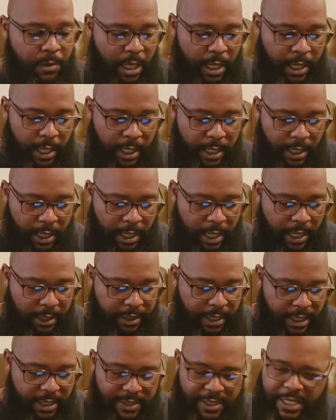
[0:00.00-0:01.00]
and I
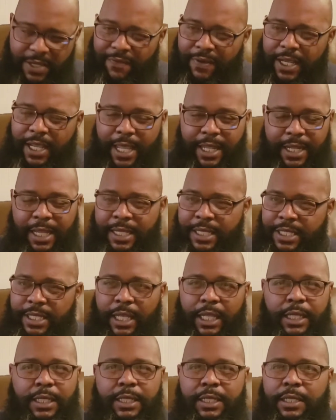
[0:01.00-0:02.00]
think it's even got
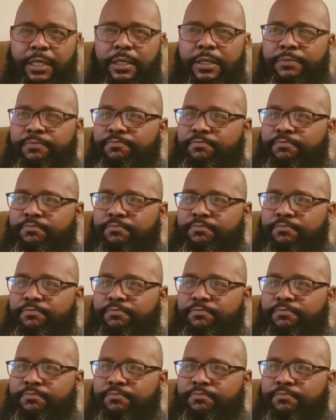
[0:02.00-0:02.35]
angelica